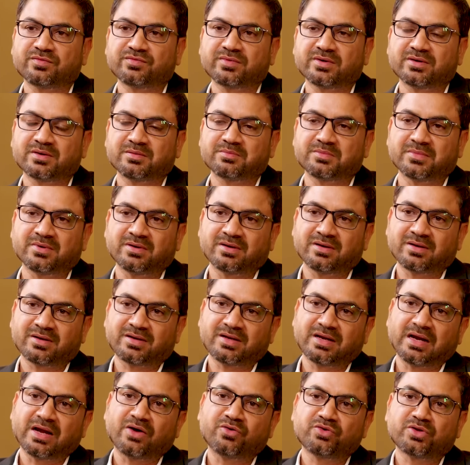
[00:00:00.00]
of the
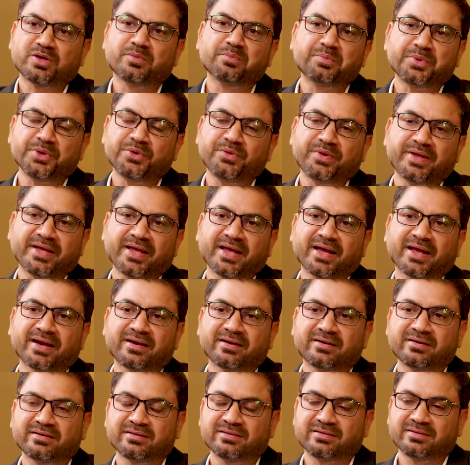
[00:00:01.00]
cloud computing
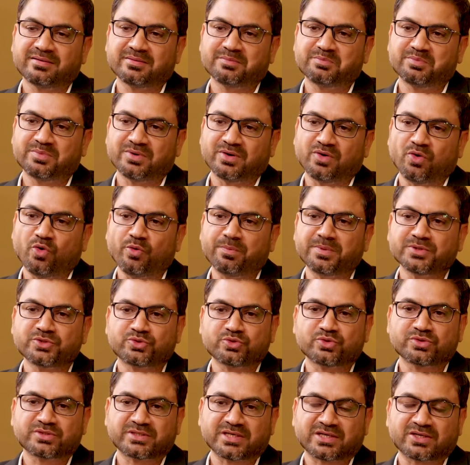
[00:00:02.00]
and open
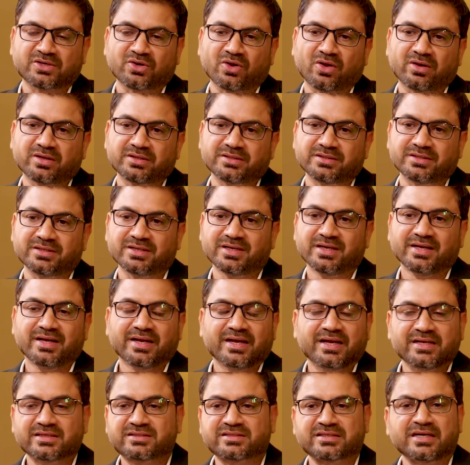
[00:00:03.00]
source technology
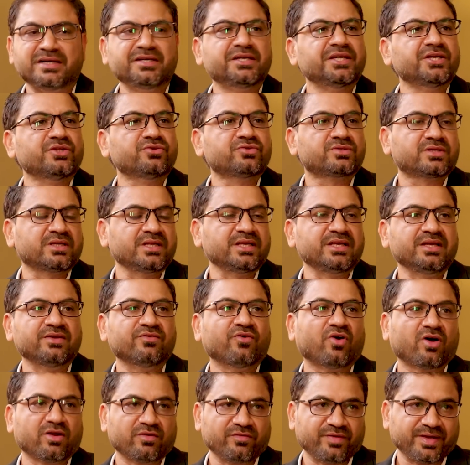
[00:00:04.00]
is continuously
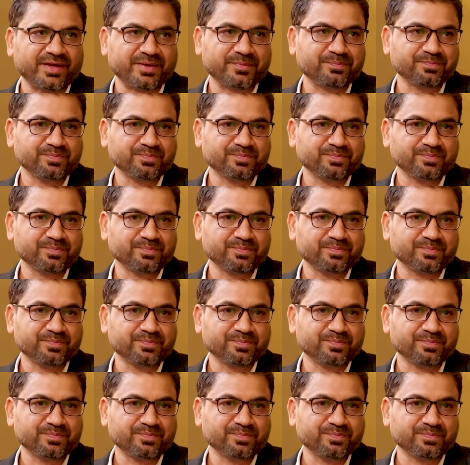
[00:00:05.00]
evolving.